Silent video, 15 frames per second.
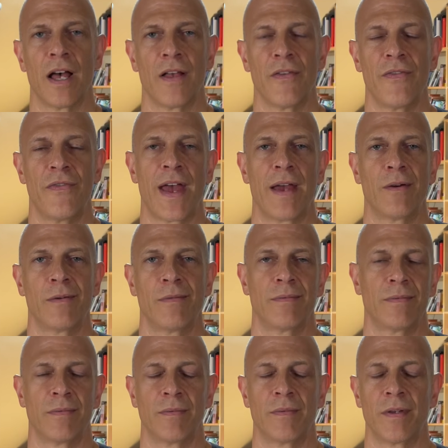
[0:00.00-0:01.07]
That
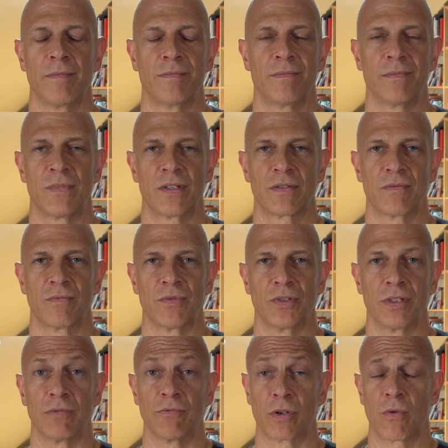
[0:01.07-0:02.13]
doesn't
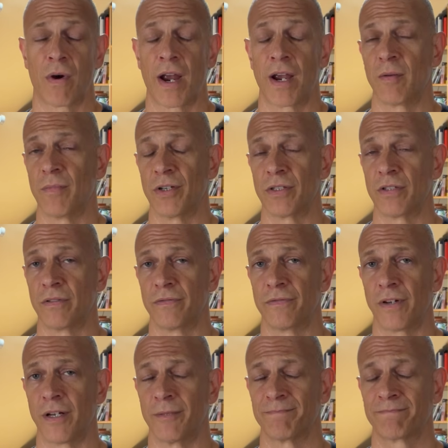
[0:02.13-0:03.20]
really require much of
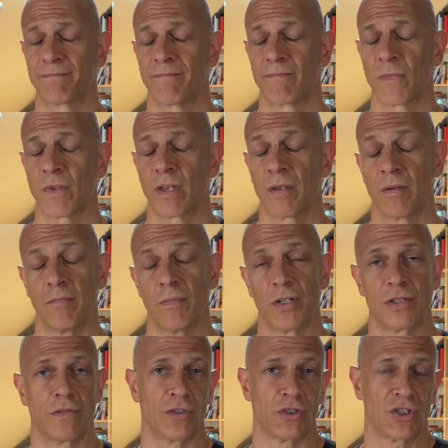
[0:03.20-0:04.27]

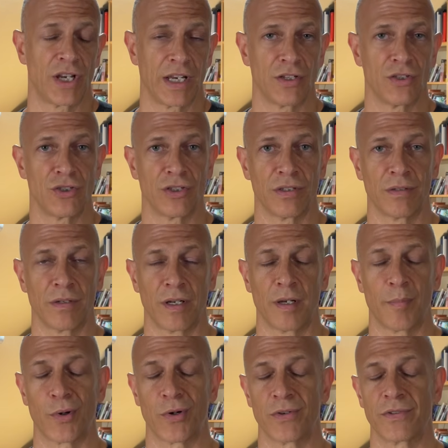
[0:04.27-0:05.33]
a change in a
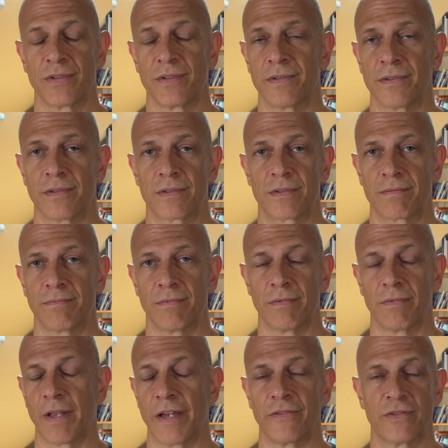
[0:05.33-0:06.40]
person's
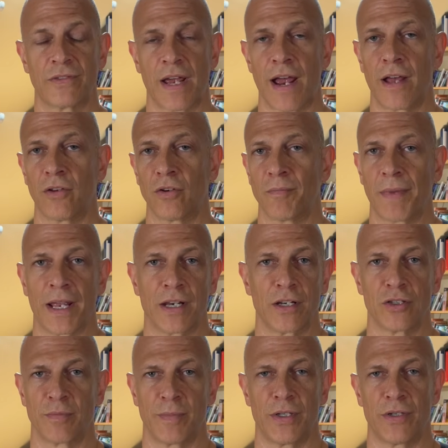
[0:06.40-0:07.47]
lifestyle or
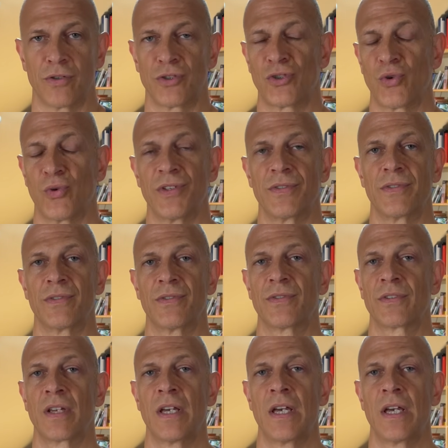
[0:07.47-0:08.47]
management or choices,